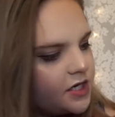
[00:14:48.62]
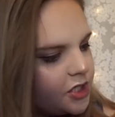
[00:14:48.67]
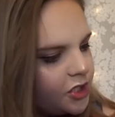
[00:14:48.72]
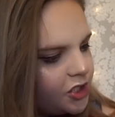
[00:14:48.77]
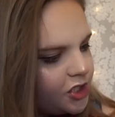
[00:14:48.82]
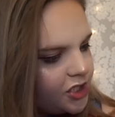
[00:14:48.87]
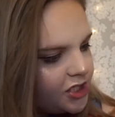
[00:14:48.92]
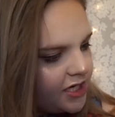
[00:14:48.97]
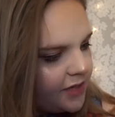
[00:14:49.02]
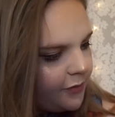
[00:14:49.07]

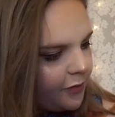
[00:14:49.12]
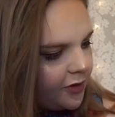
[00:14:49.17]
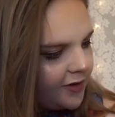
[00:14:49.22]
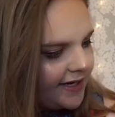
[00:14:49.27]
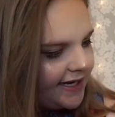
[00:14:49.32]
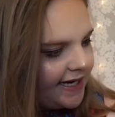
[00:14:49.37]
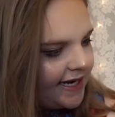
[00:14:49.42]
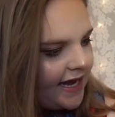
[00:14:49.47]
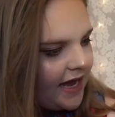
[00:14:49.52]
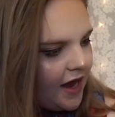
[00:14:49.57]

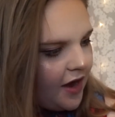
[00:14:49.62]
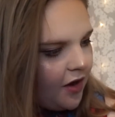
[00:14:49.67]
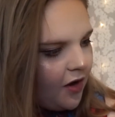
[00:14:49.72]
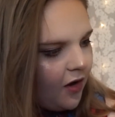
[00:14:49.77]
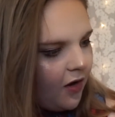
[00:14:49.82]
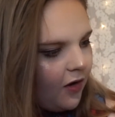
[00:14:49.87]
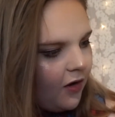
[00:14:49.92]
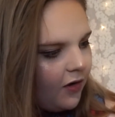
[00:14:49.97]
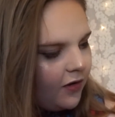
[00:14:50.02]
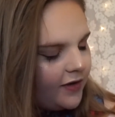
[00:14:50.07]
shimmery at
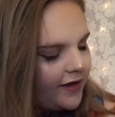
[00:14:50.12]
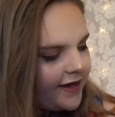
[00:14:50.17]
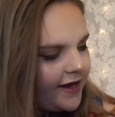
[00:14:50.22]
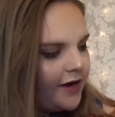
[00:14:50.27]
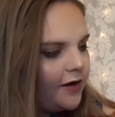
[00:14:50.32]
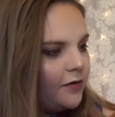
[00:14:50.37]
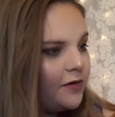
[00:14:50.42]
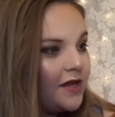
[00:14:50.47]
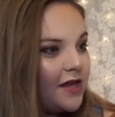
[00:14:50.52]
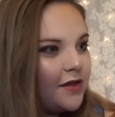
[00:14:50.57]
all. Like,
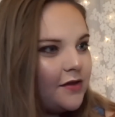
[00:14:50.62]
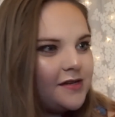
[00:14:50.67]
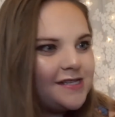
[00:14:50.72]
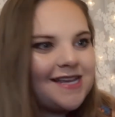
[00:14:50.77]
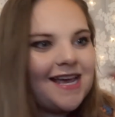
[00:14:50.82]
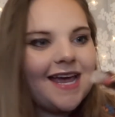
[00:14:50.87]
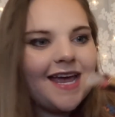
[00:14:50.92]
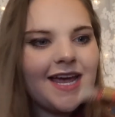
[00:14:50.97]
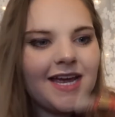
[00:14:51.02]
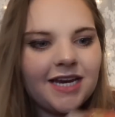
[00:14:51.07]
I don't think there's
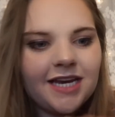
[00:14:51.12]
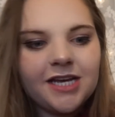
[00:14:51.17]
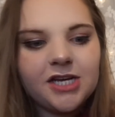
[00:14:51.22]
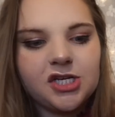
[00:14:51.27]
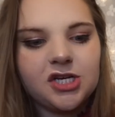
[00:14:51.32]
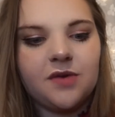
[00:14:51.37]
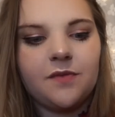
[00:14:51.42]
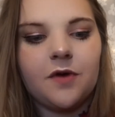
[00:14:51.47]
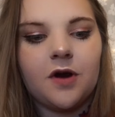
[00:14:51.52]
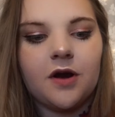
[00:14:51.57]
any
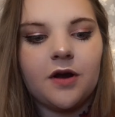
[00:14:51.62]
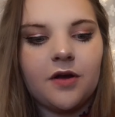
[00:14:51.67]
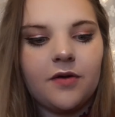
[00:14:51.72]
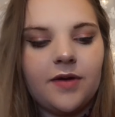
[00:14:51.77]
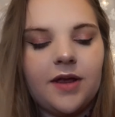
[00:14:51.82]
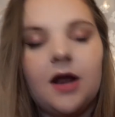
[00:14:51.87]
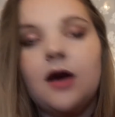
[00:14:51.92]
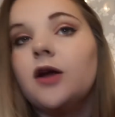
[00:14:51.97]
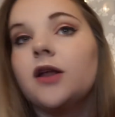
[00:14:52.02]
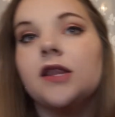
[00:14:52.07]
shimmer
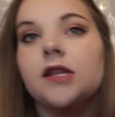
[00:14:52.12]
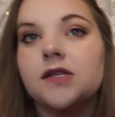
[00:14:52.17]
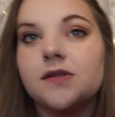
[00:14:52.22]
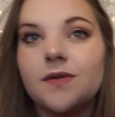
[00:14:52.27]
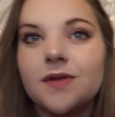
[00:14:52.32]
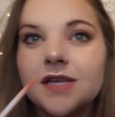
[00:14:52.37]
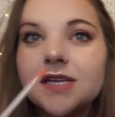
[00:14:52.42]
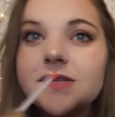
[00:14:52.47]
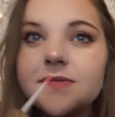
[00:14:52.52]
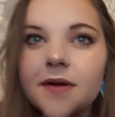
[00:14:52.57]
going on in this
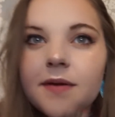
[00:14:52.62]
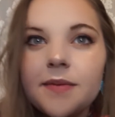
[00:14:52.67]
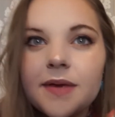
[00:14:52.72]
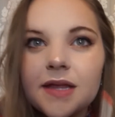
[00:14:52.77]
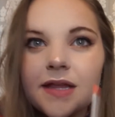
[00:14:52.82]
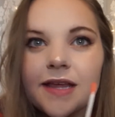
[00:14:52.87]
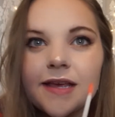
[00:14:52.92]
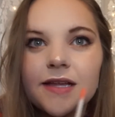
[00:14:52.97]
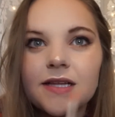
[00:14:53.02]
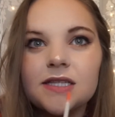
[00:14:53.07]
one. This might
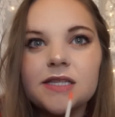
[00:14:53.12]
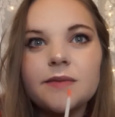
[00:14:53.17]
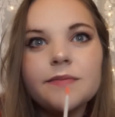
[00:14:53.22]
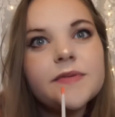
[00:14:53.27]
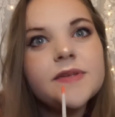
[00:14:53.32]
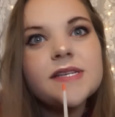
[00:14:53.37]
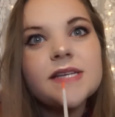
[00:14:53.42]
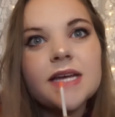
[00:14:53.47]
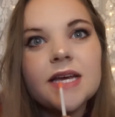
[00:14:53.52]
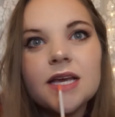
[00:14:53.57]
be like a
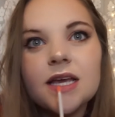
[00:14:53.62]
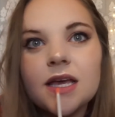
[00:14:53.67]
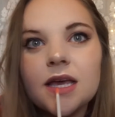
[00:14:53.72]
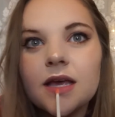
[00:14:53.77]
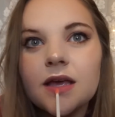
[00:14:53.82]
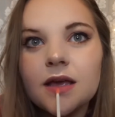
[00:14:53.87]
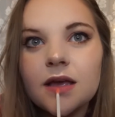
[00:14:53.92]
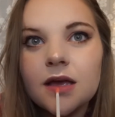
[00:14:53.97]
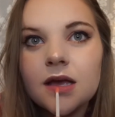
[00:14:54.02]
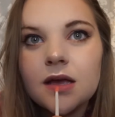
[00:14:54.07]
lipstick
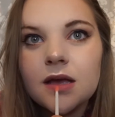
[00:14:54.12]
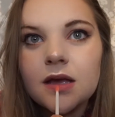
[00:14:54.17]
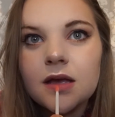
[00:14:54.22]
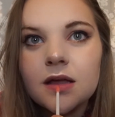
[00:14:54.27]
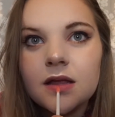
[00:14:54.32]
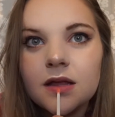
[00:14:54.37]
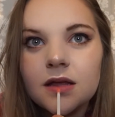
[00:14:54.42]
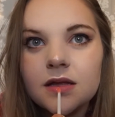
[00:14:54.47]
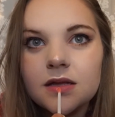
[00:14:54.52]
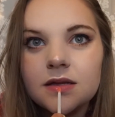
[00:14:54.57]

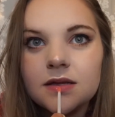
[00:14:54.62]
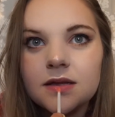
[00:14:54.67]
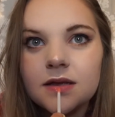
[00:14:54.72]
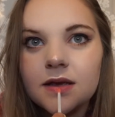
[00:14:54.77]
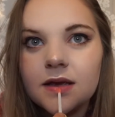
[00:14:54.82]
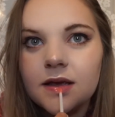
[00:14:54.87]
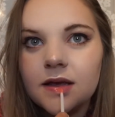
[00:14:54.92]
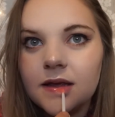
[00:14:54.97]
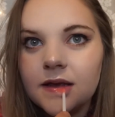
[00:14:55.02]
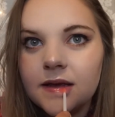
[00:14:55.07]
Let's
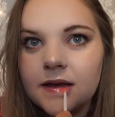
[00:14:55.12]
see.